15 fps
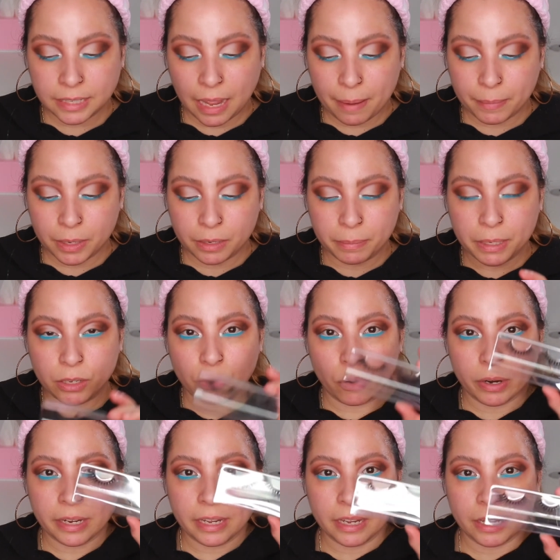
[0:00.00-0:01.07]
I'm gonna be
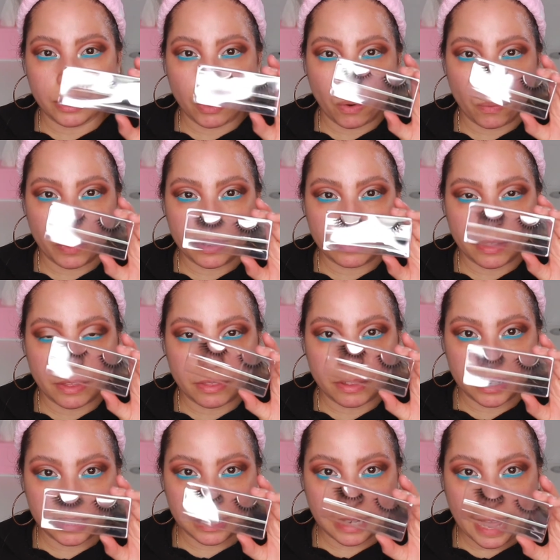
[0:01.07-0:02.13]
going in with
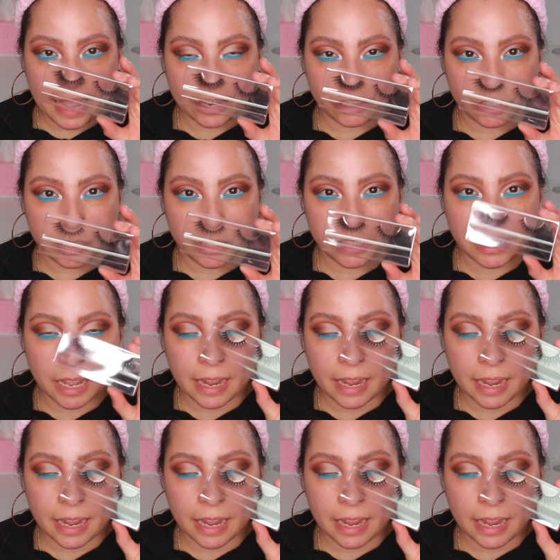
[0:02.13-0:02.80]
these lashes,